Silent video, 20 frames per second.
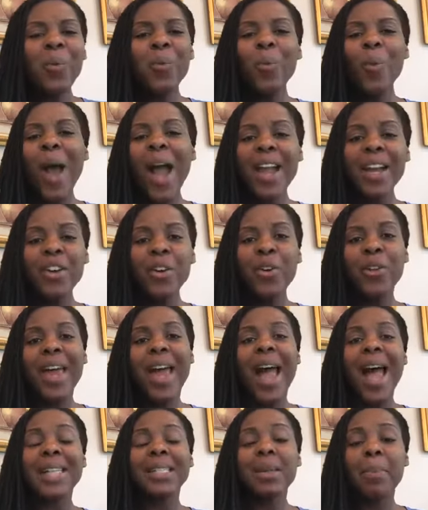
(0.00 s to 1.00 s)
I know
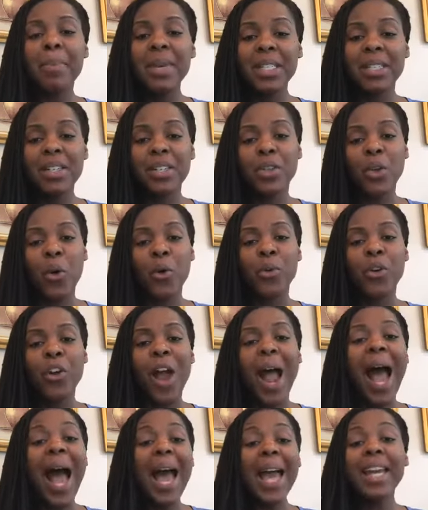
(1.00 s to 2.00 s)
that as a business owner,
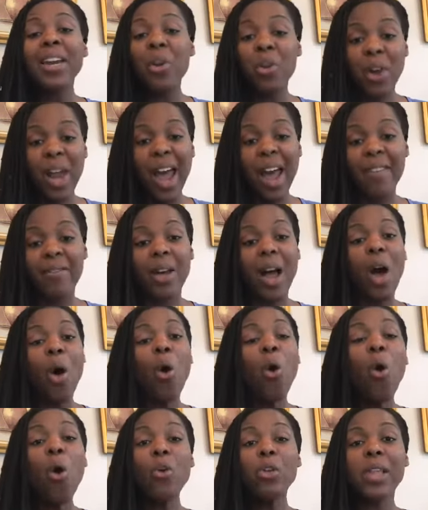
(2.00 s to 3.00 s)
I don't have a
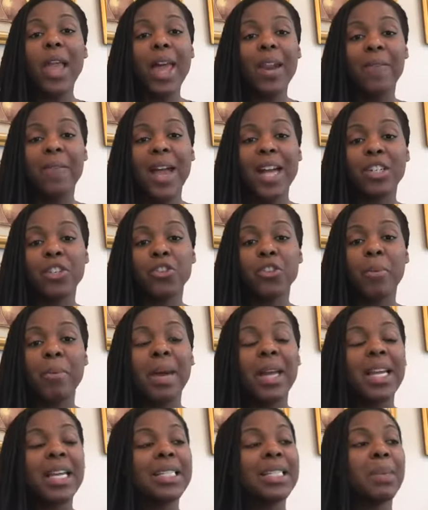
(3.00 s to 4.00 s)
whole lot of extra
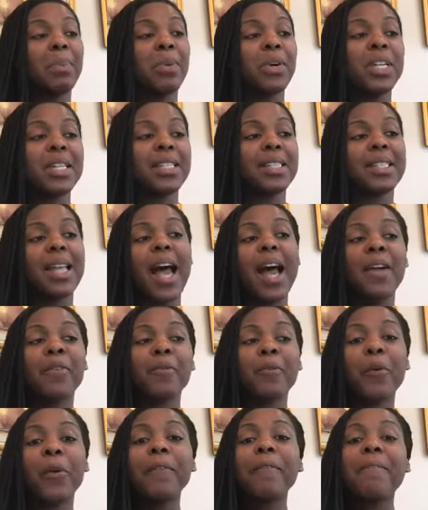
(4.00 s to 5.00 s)
money to put aside
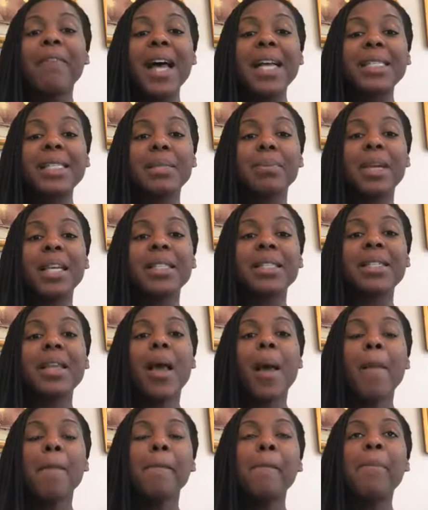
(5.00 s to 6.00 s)
for investments,
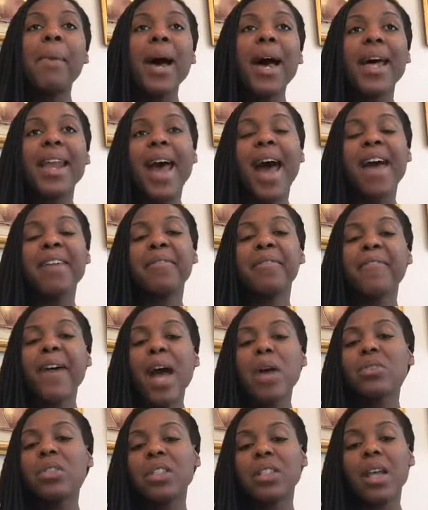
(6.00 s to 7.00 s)
but I
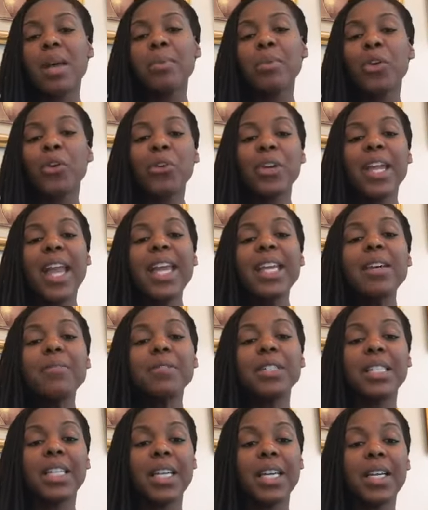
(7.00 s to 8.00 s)
found some
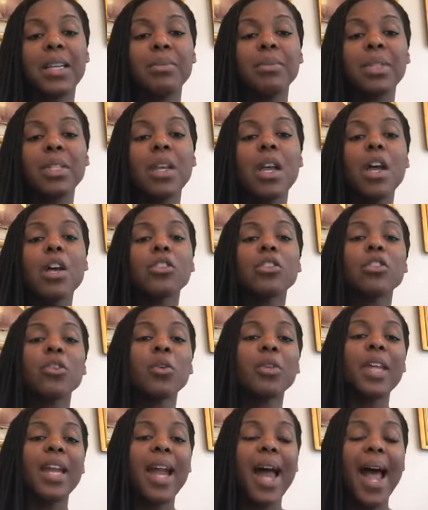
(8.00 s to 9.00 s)
creative tips so
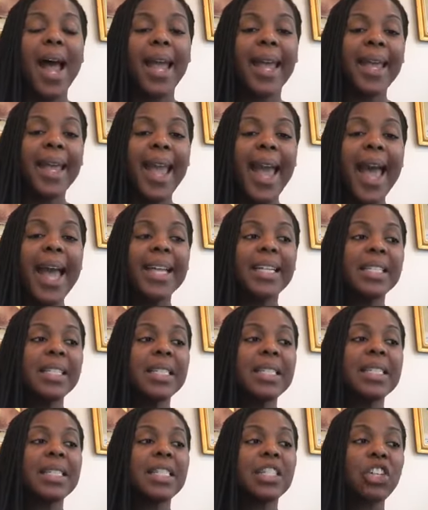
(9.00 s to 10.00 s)
that I can
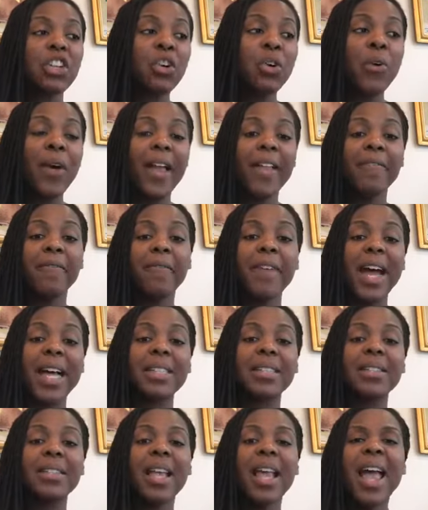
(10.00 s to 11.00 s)
still
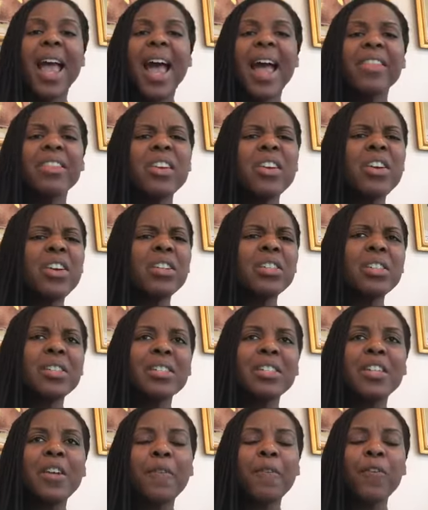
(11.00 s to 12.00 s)
invest. And there's
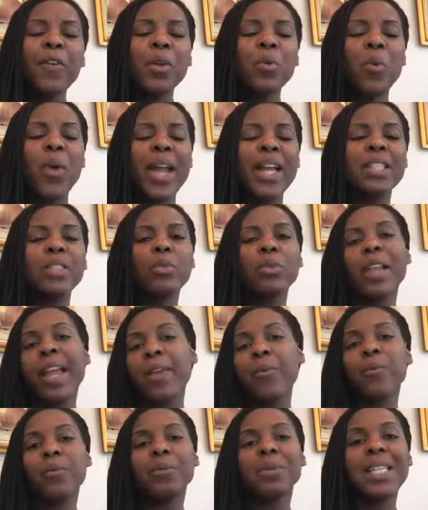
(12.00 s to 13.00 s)
different ways,
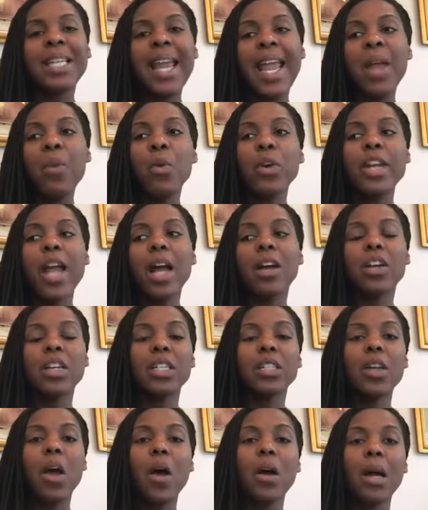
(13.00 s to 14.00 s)
like today we're not going
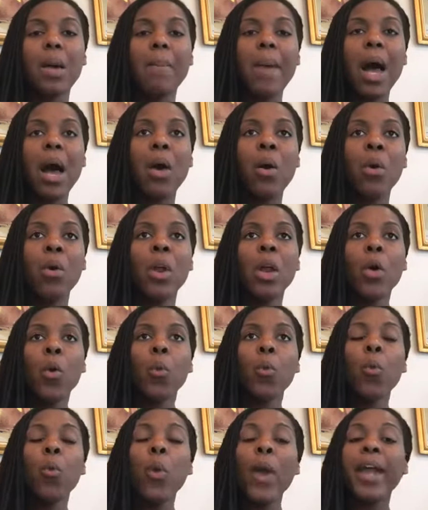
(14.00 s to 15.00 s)
to talk about
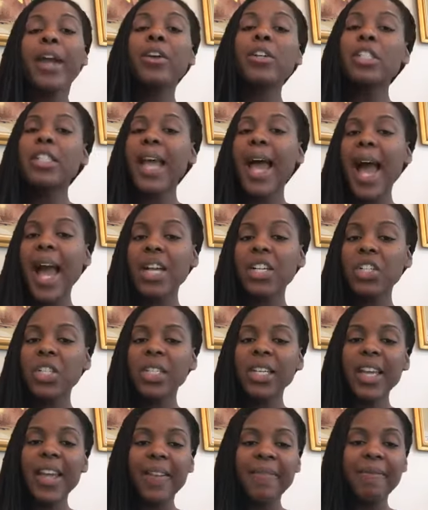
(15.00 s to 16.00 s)
where to
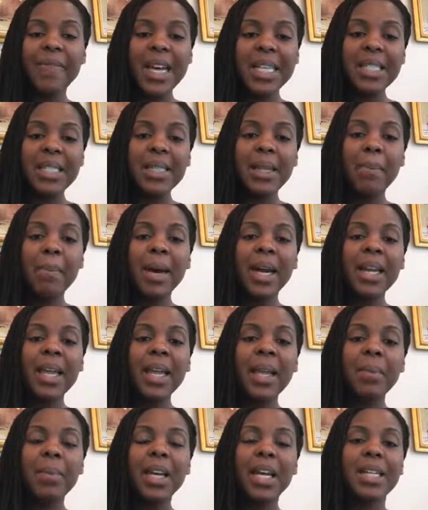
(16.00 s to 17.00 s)
actually invest the
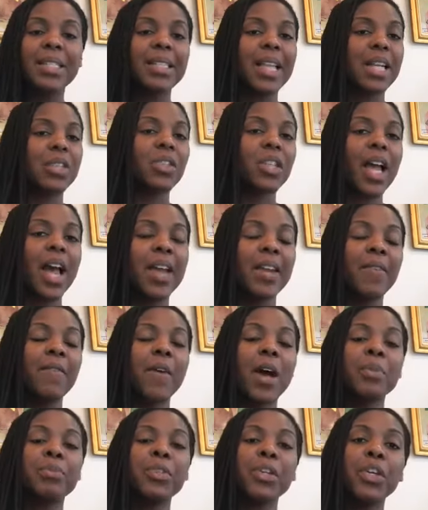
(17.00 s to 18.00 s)
money because that's kind of
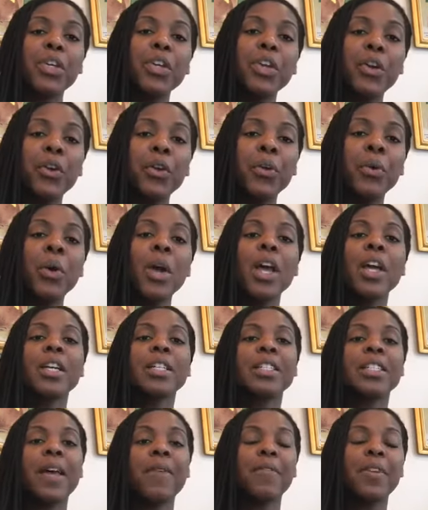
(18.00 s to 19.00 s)
up to you.
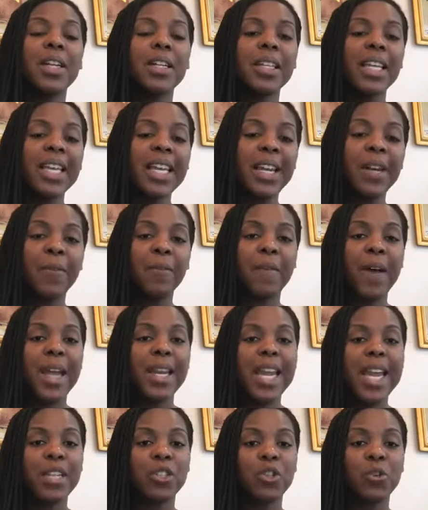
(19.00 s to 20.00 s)
Definitely get a
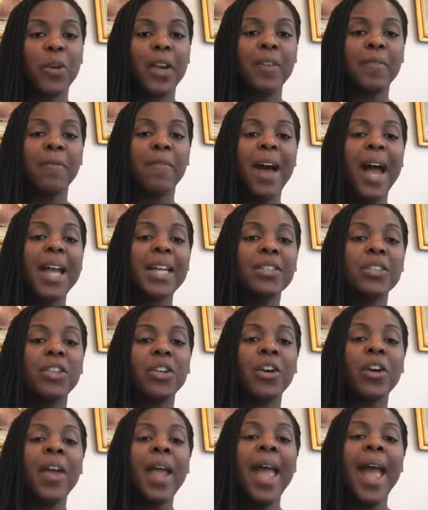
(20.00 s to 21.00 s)
financial
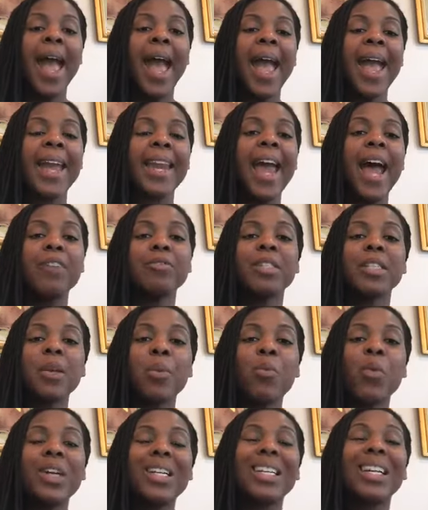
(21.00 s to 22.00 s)
advisor and have
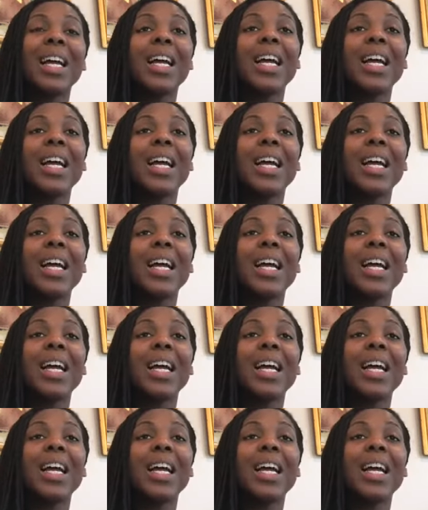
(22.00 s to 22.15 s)
someone